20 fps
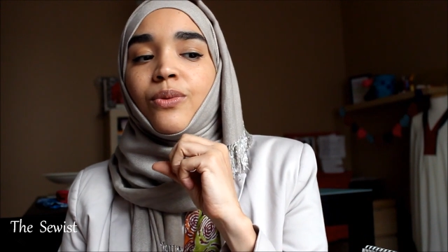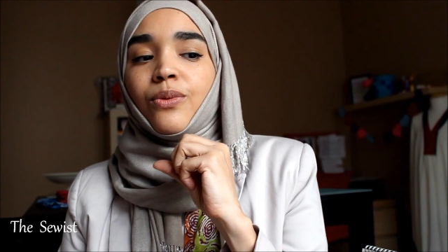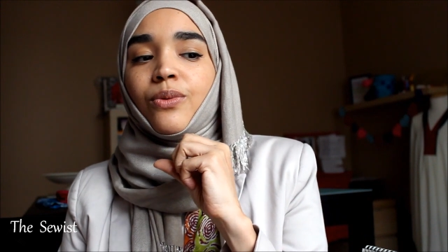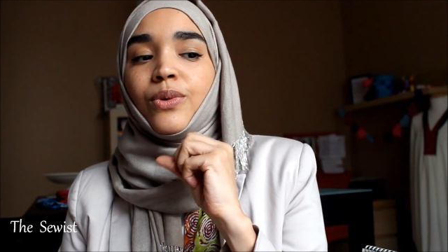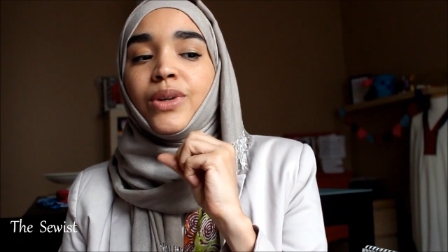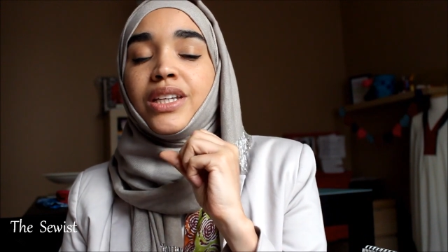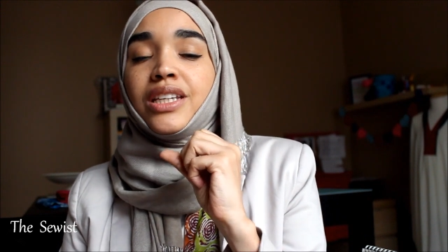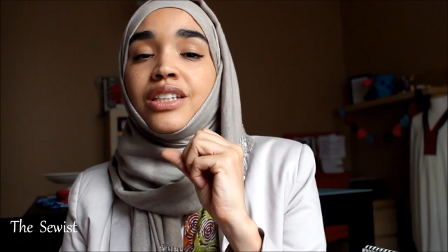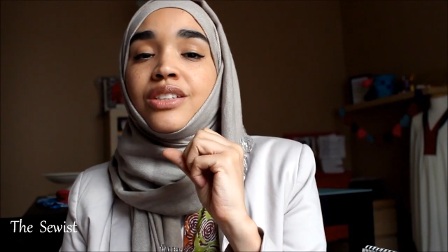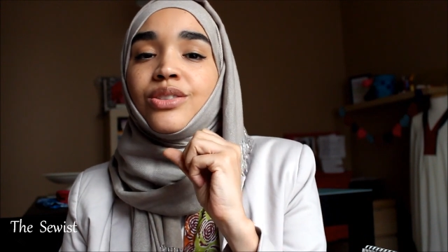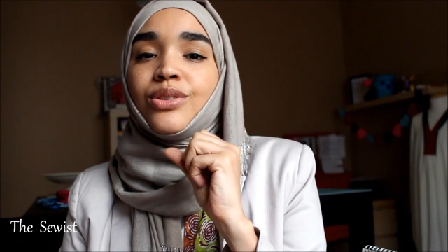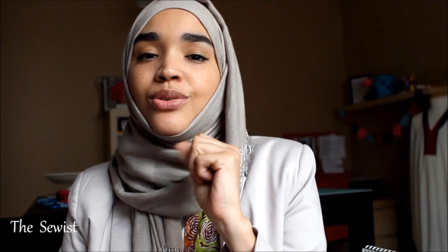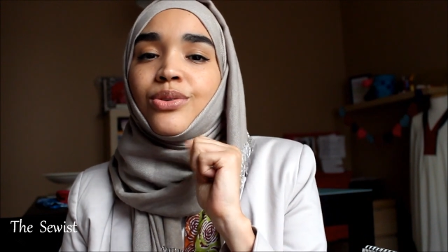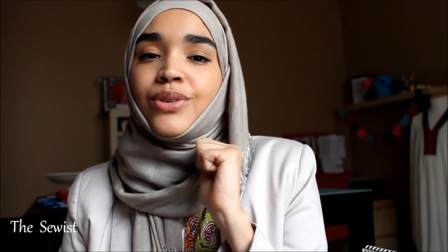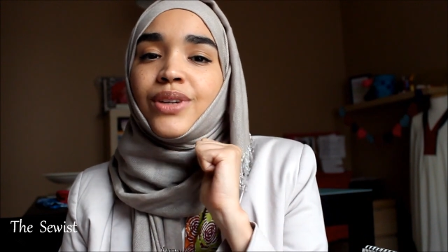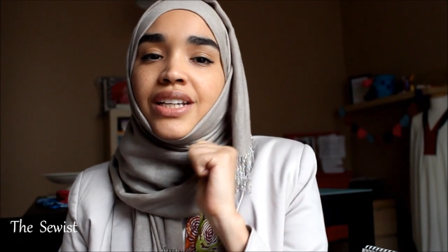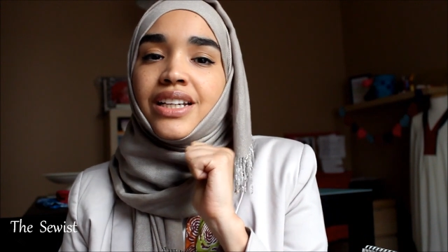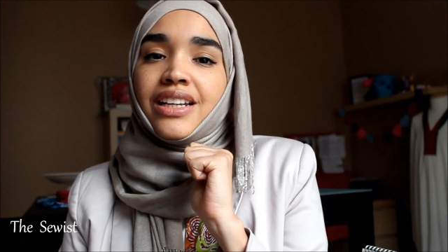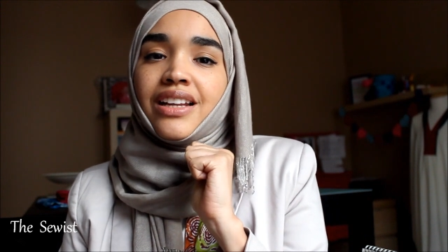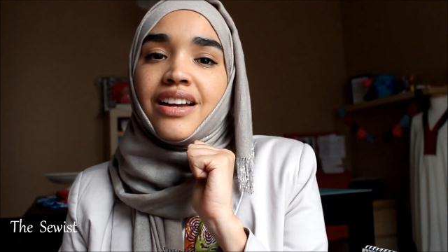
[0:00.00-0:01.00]
We need to
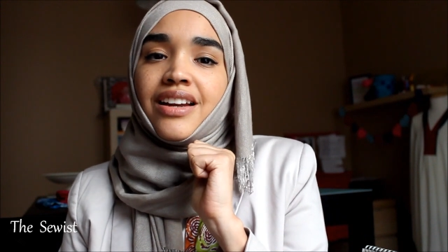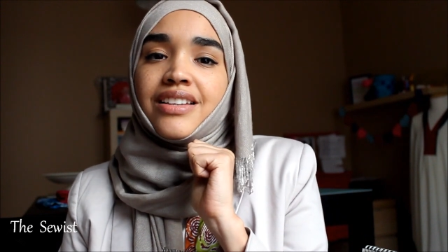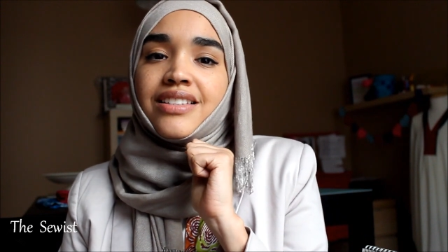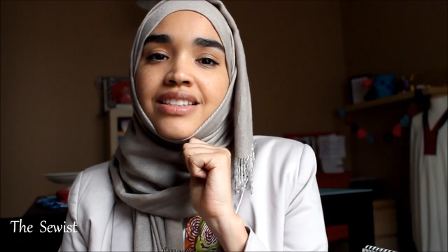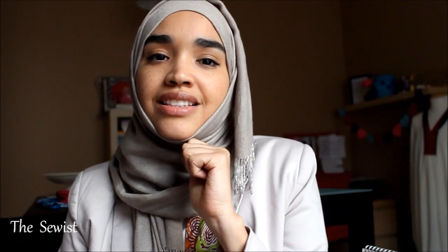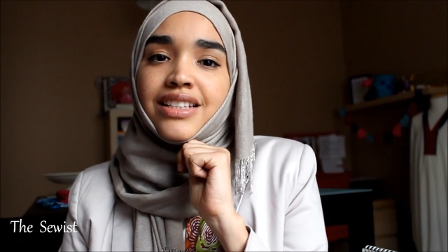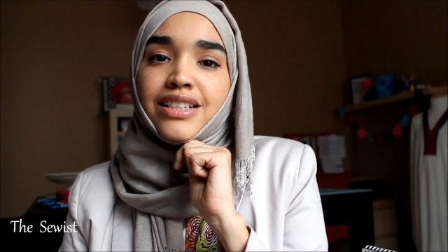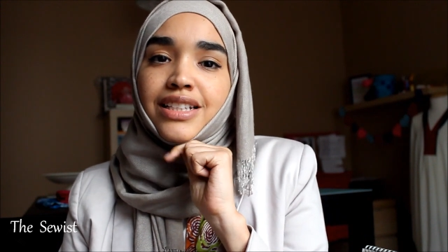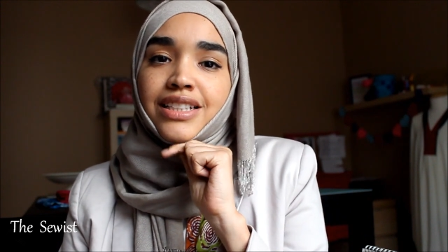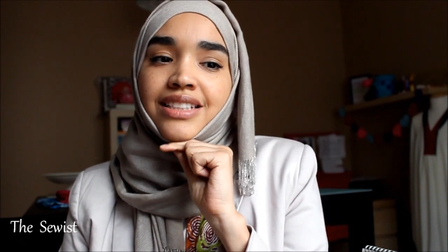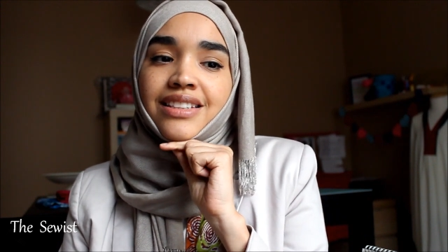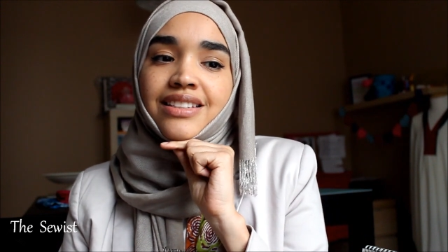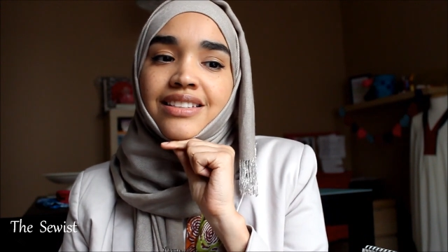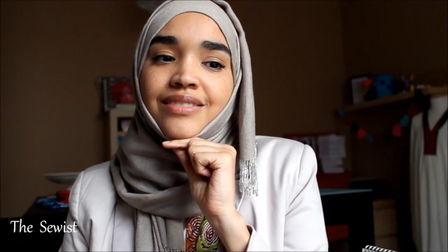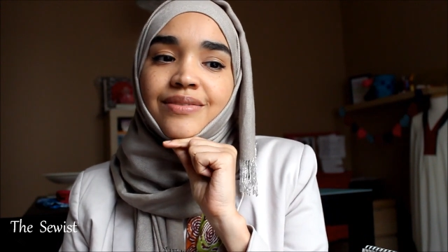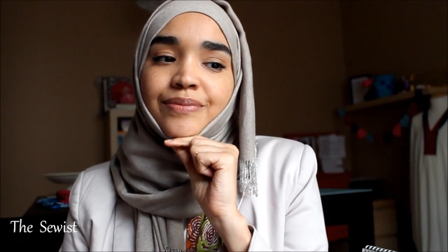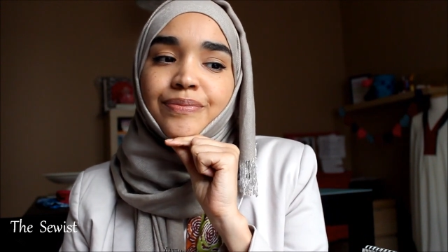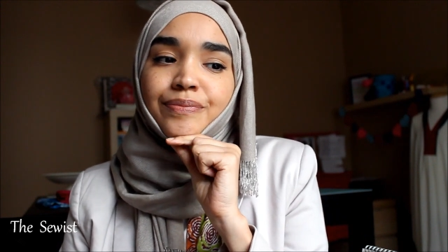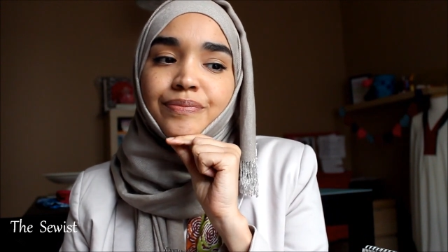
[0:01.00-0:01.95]
realize that